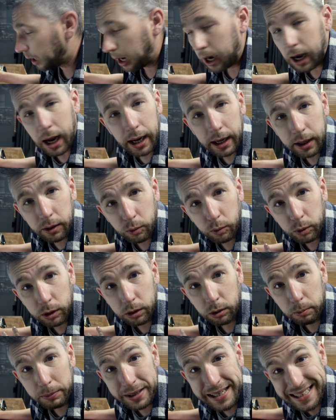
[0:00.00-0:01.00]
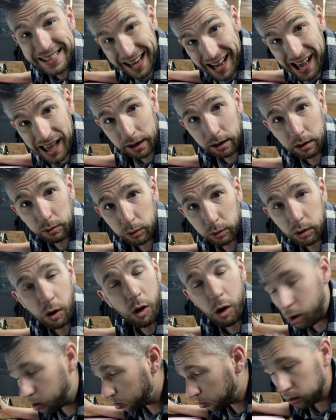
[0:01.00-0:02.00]
I will be done with
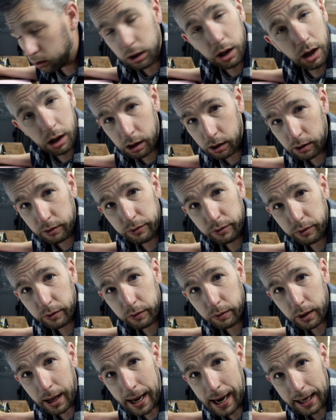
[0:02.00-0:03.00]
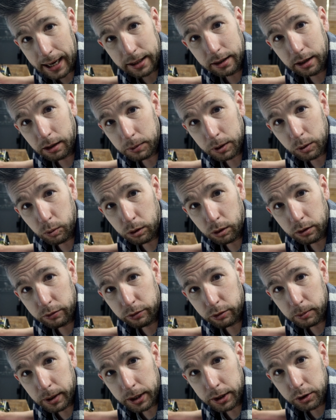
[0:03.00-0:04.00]
all of the academic work
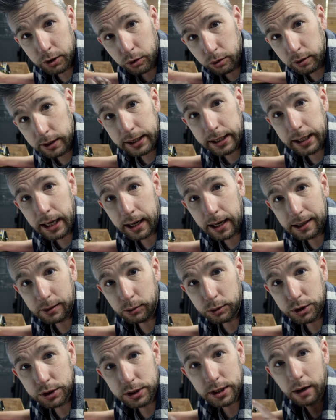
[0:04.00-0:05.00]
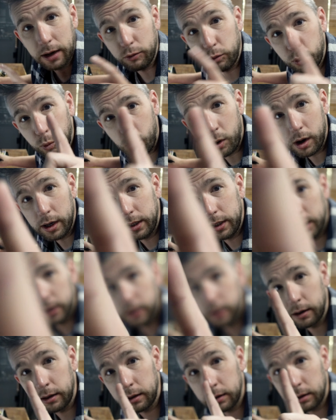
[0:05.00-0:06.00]
for my degree, and I will just have 1
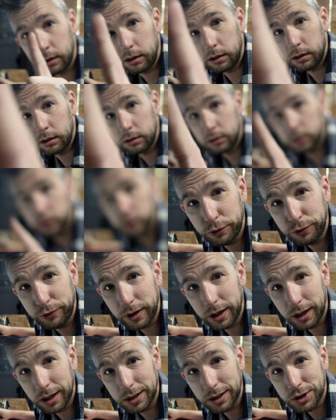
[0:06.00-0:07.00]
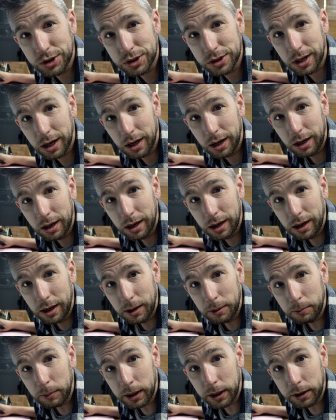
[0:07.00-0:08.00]
year to finish my